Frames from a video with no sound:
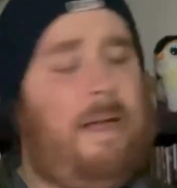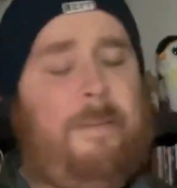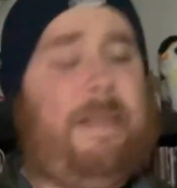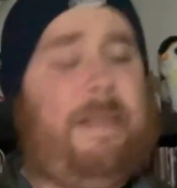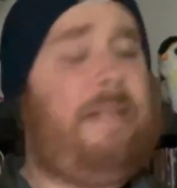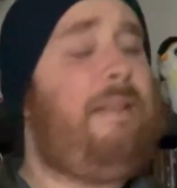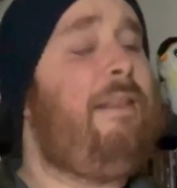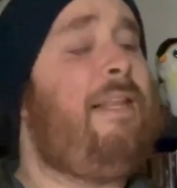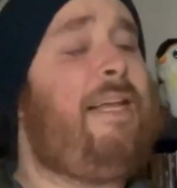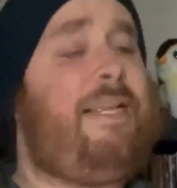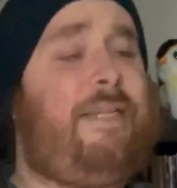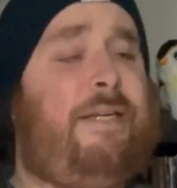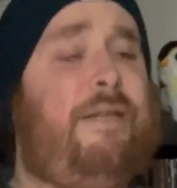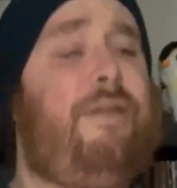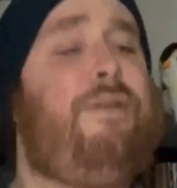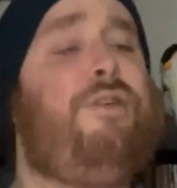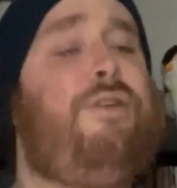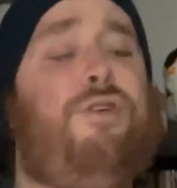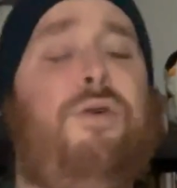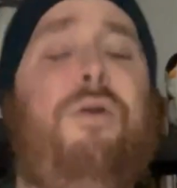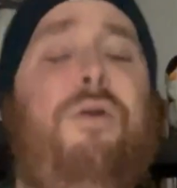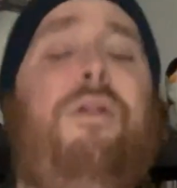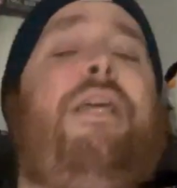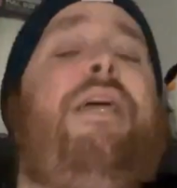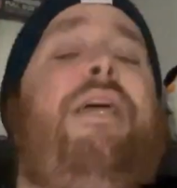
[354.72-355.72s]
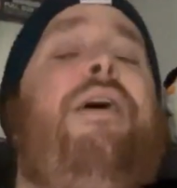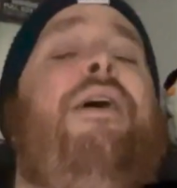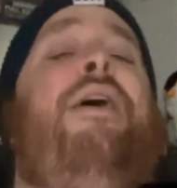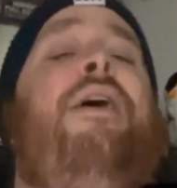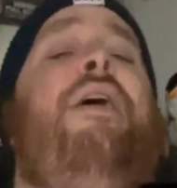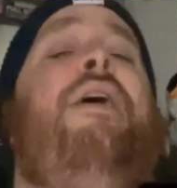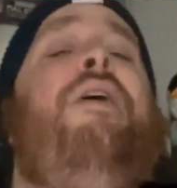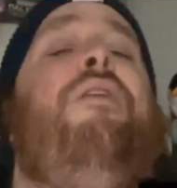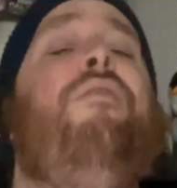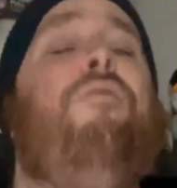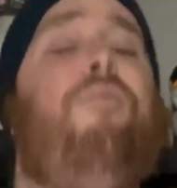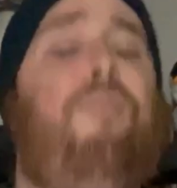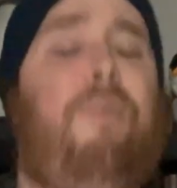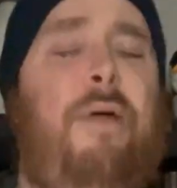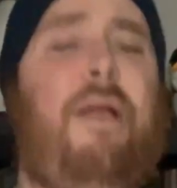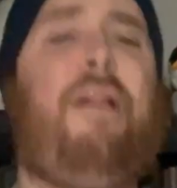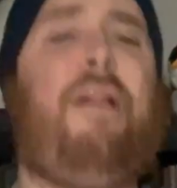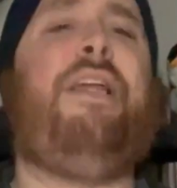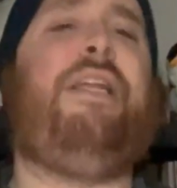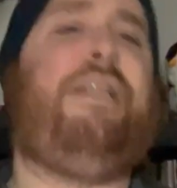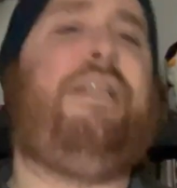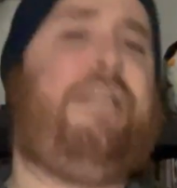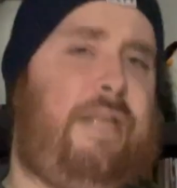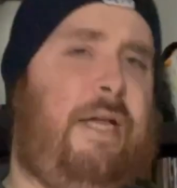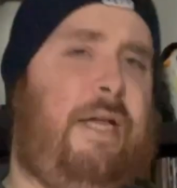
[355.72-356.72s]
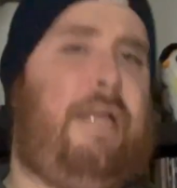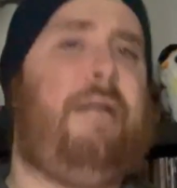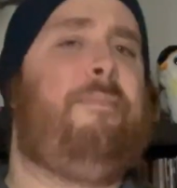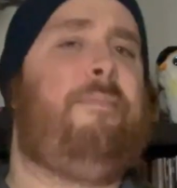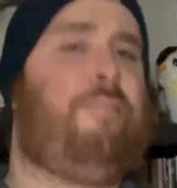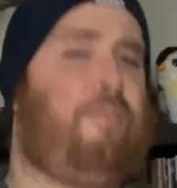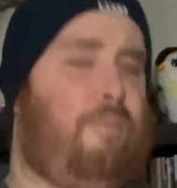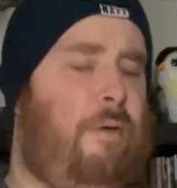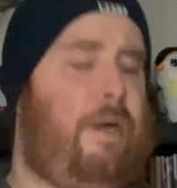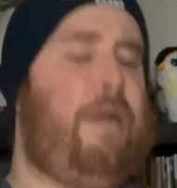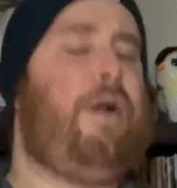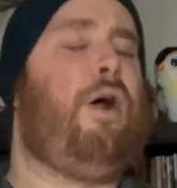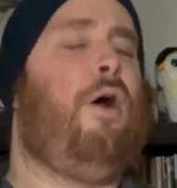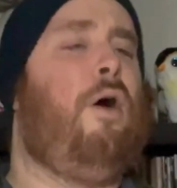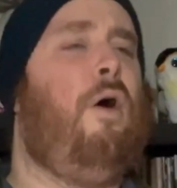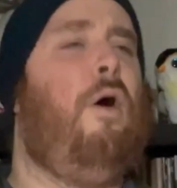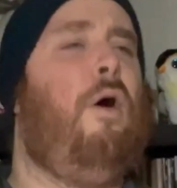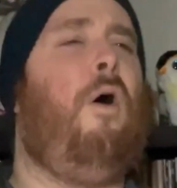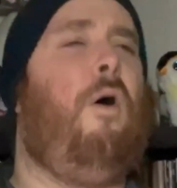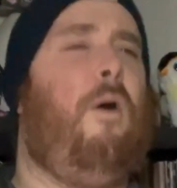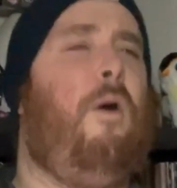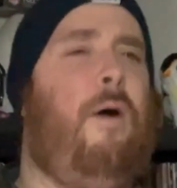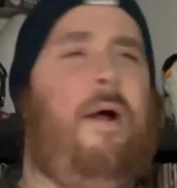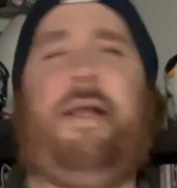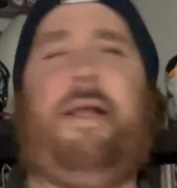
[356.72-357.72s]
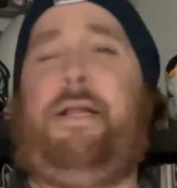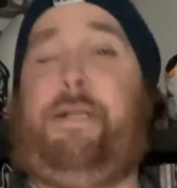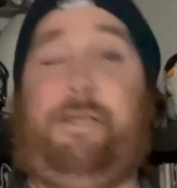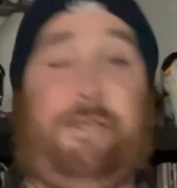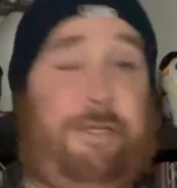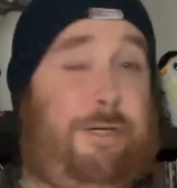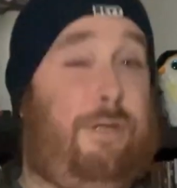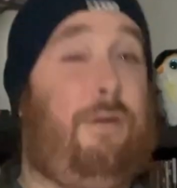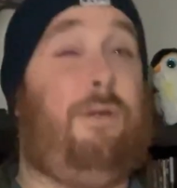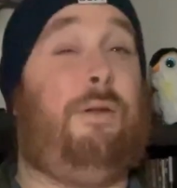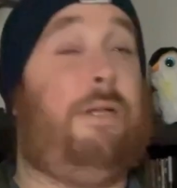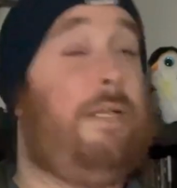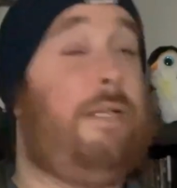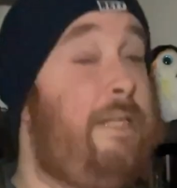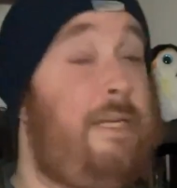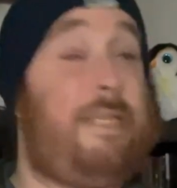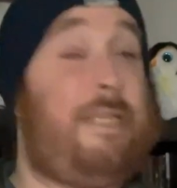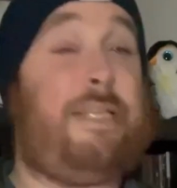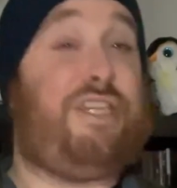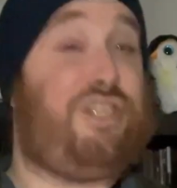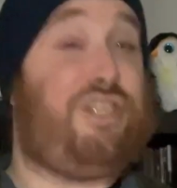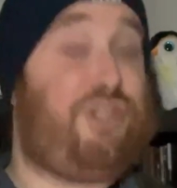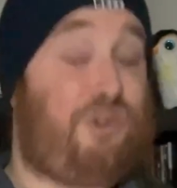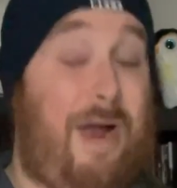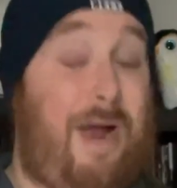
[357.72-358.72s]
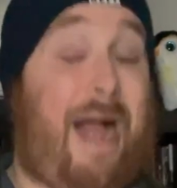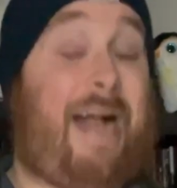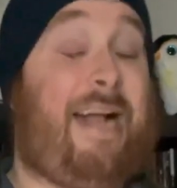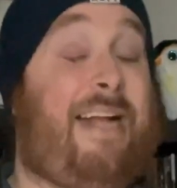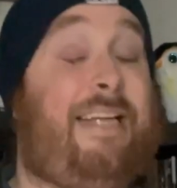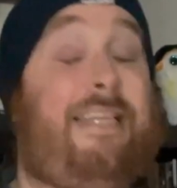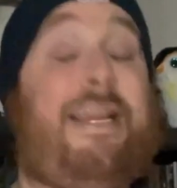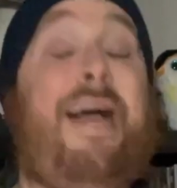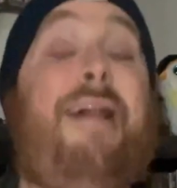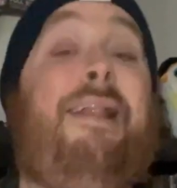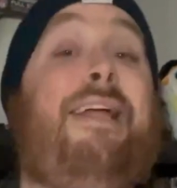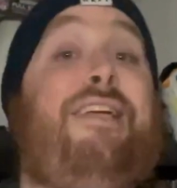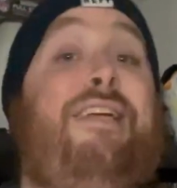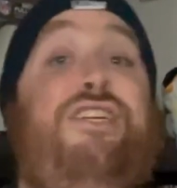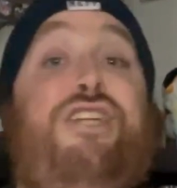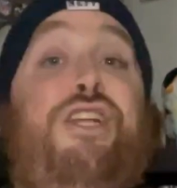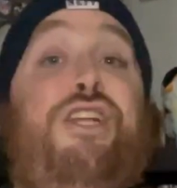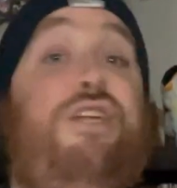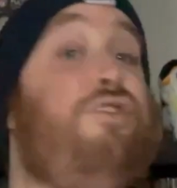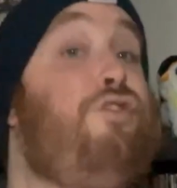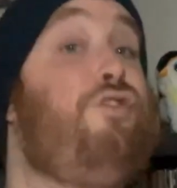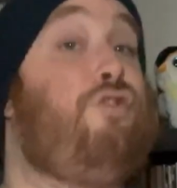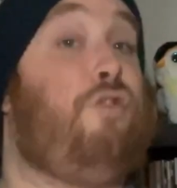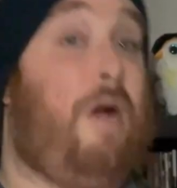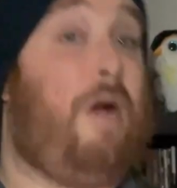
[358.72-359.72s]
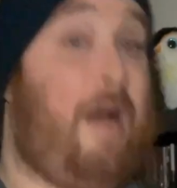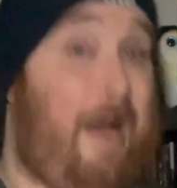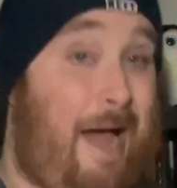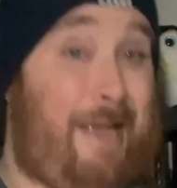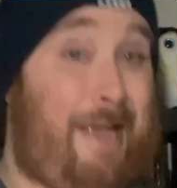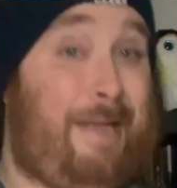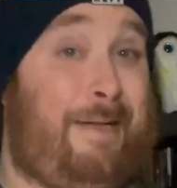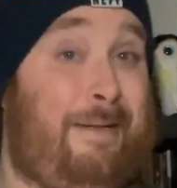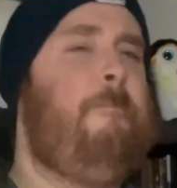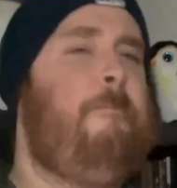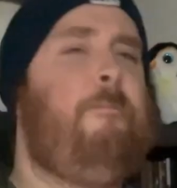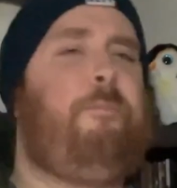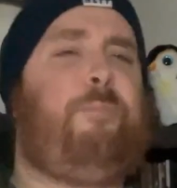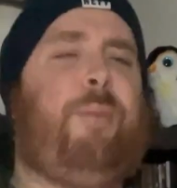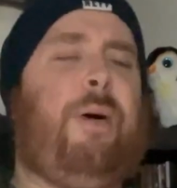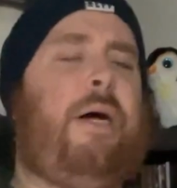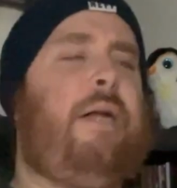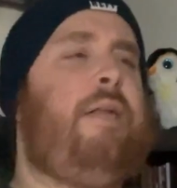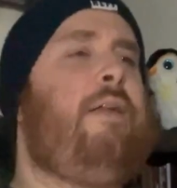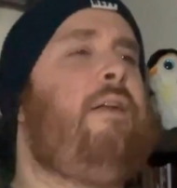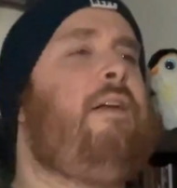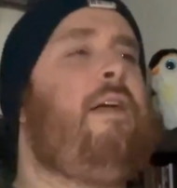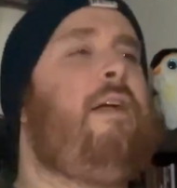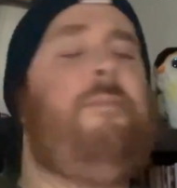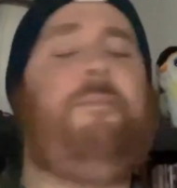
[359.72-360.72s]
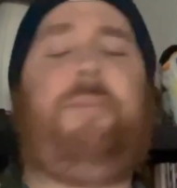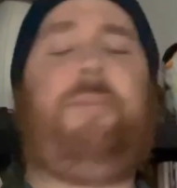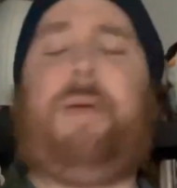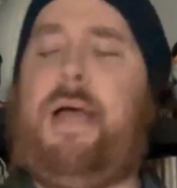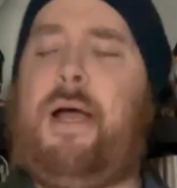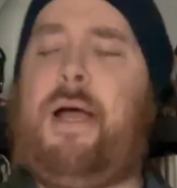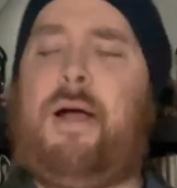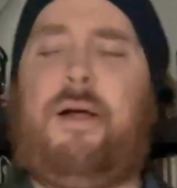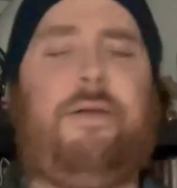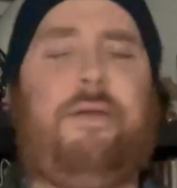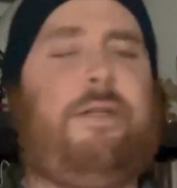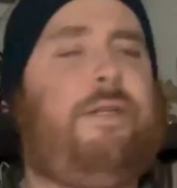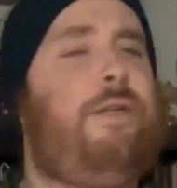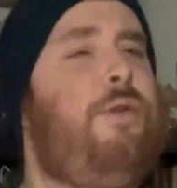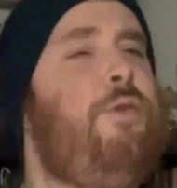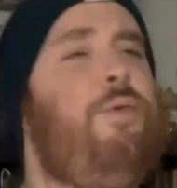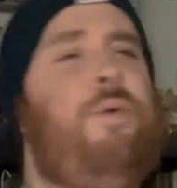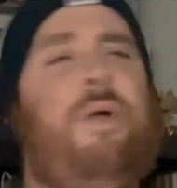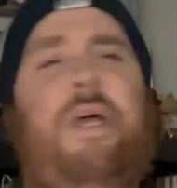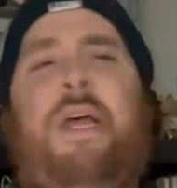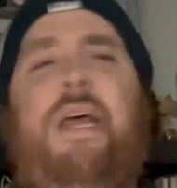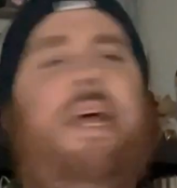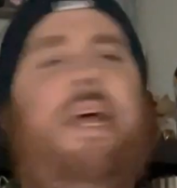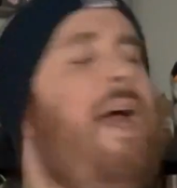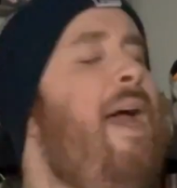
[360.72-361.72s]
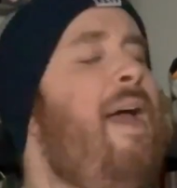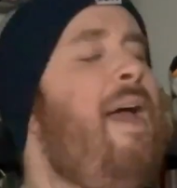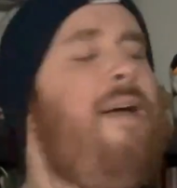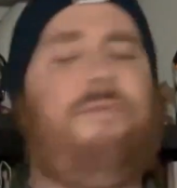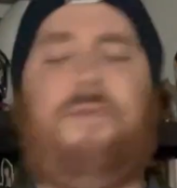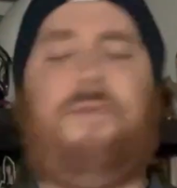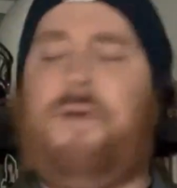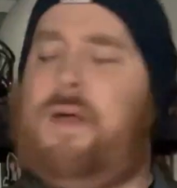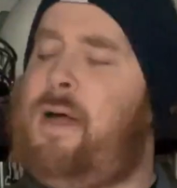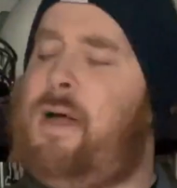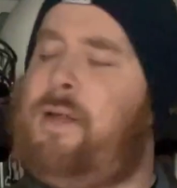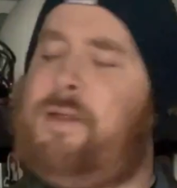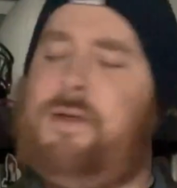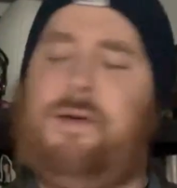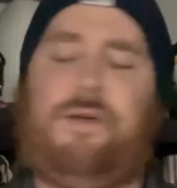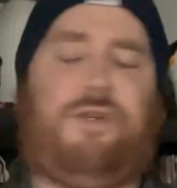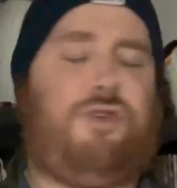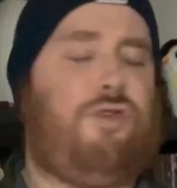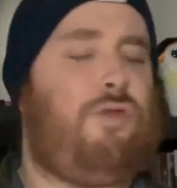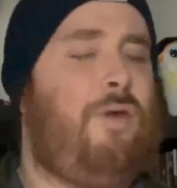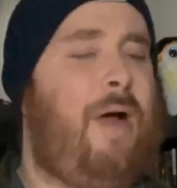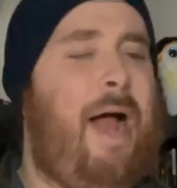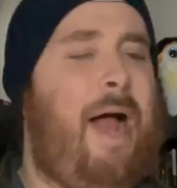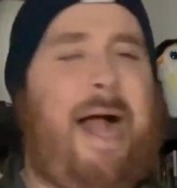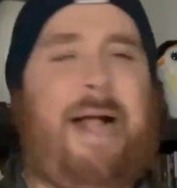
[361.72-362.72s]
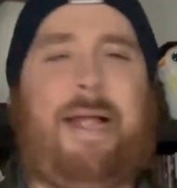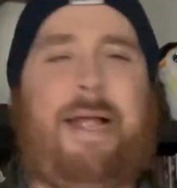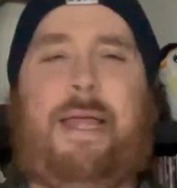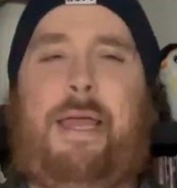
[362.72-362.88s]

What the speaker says: listen, Julia really did bring her heart and soul into this track. It's not like she didn't try. But compared to every other track